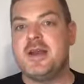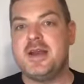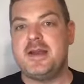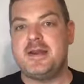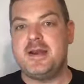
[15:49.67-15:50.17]

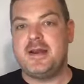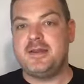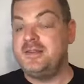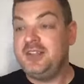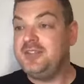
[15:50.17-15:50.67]
And
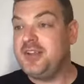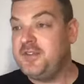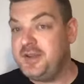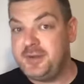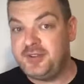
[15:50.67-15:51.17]
these things never
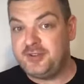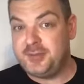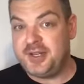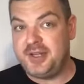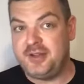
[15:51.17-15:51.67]

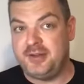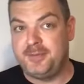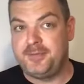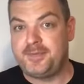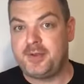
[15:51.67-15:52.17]
disappeared either,
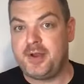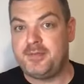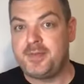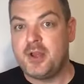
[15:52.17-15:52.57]
right?